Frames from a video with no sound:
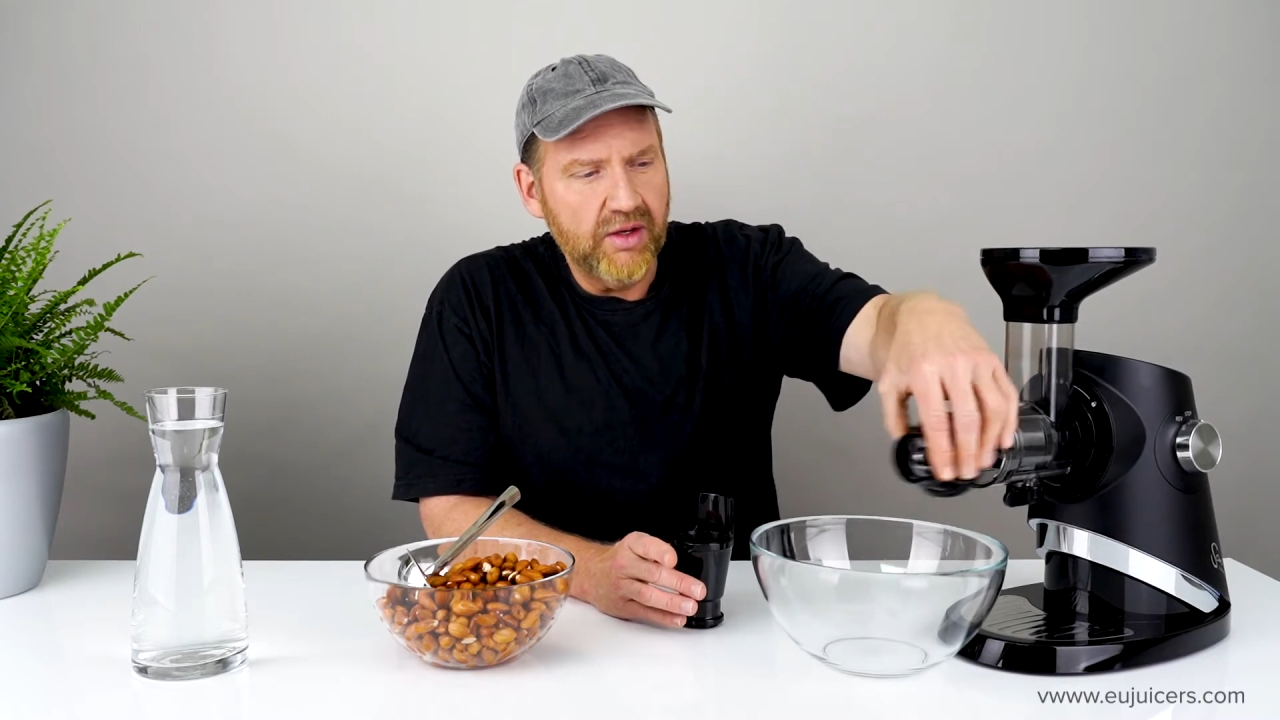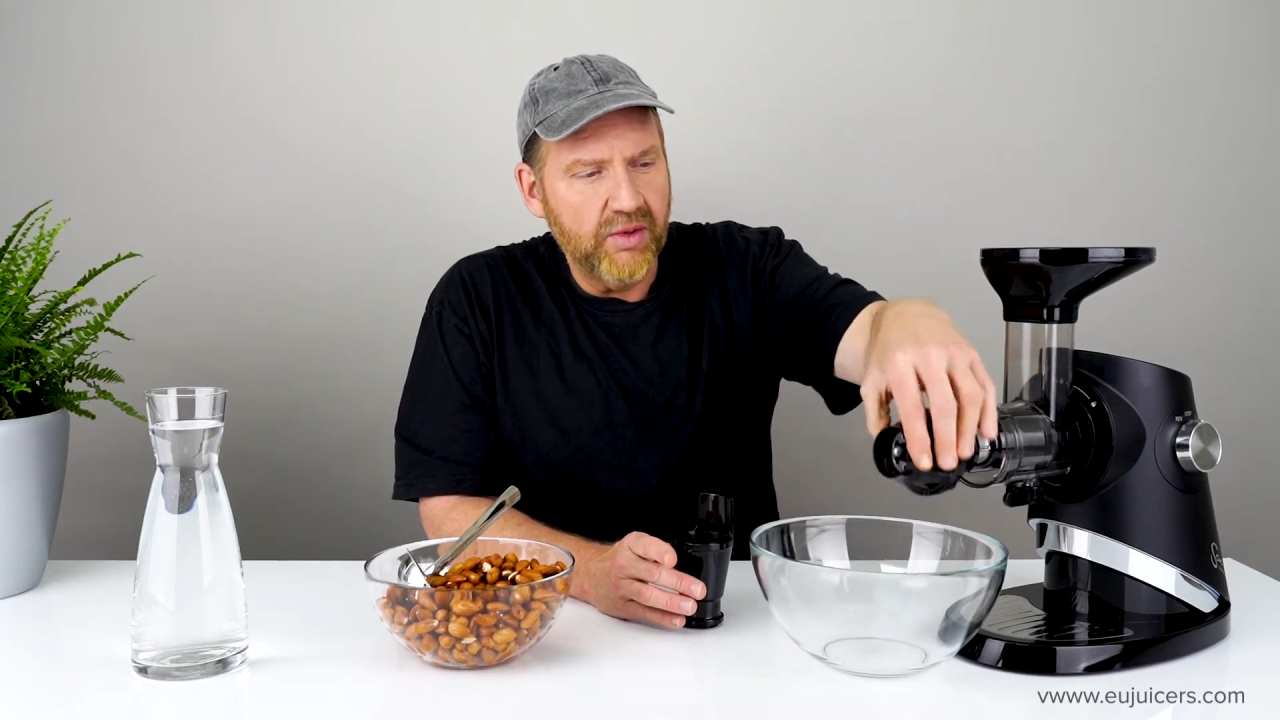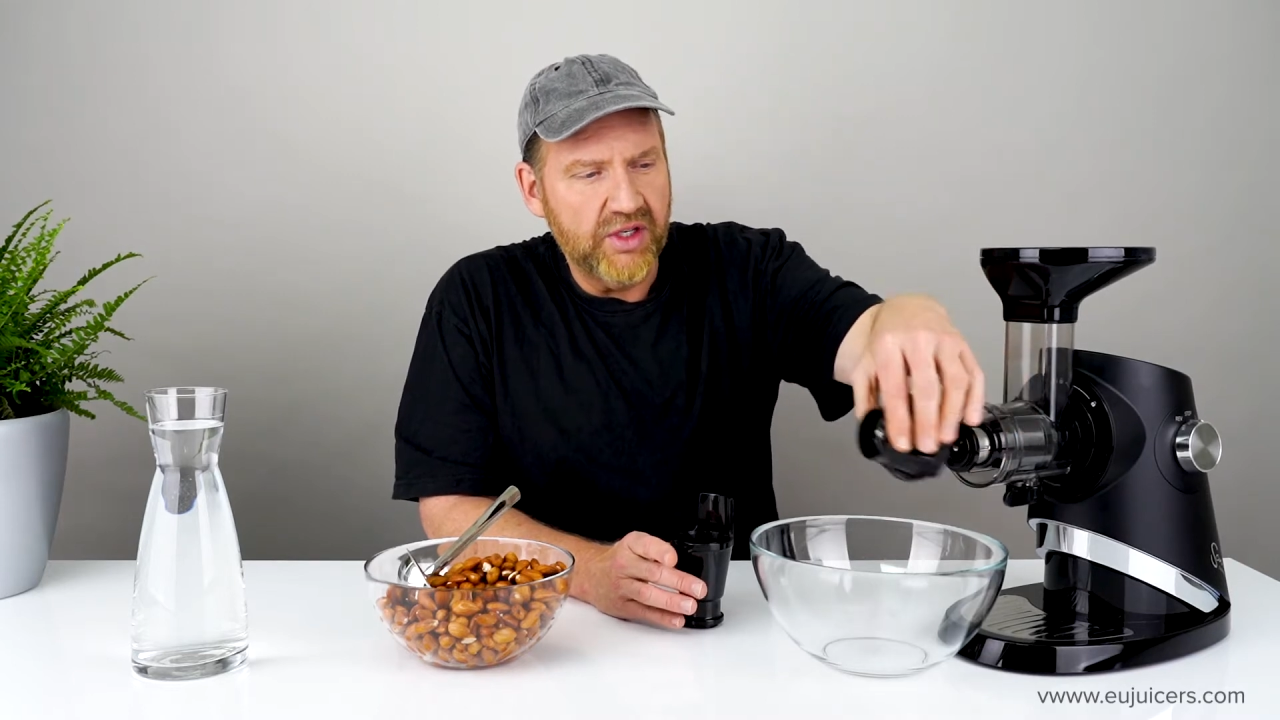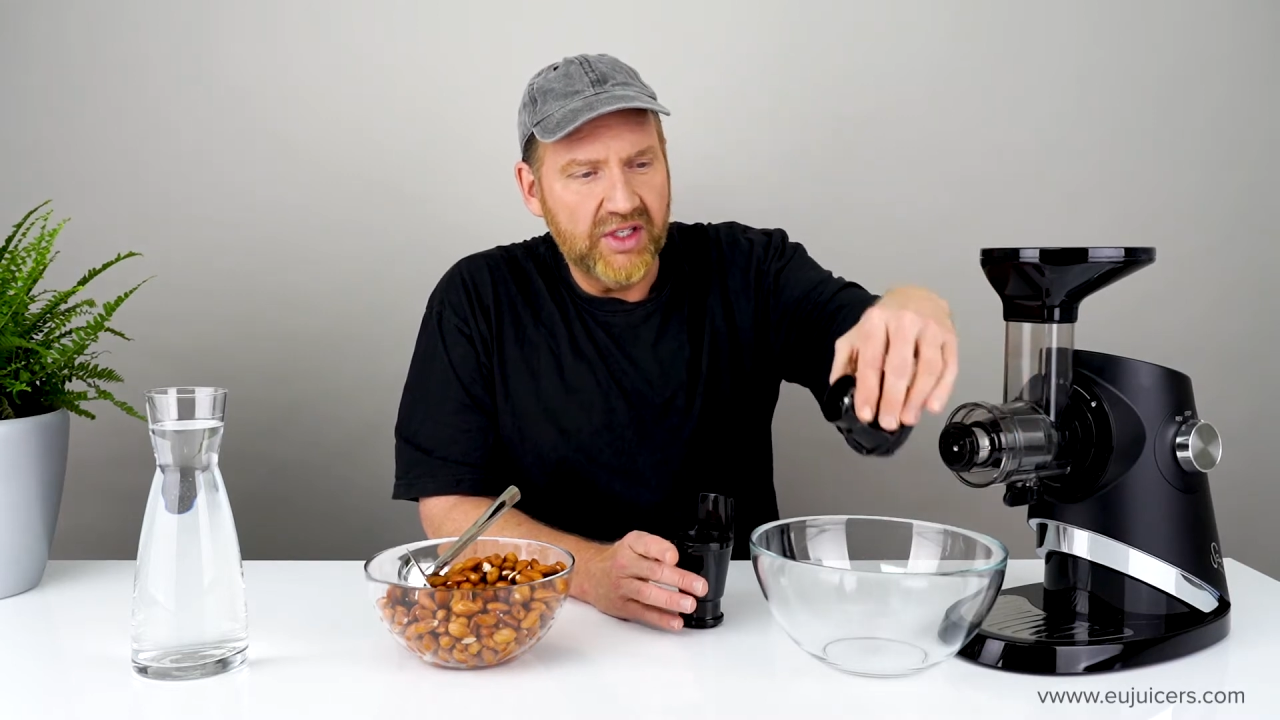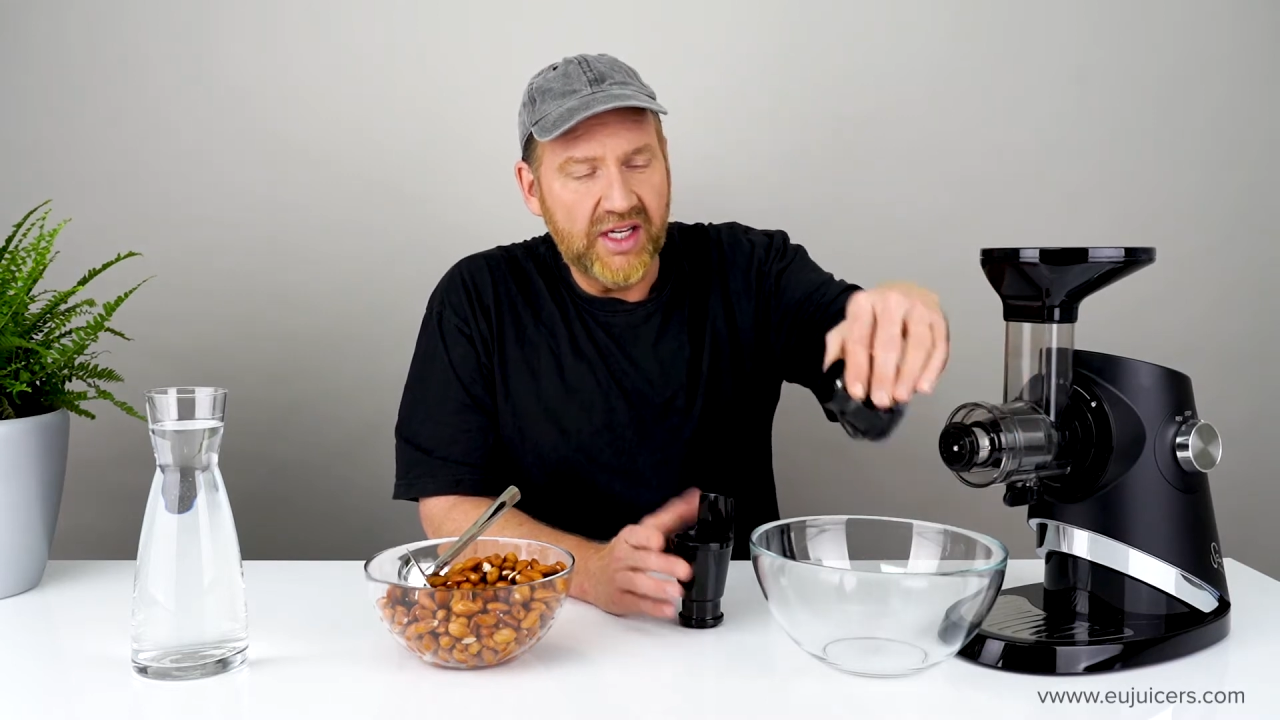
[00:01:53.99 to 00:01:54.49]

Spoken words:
which is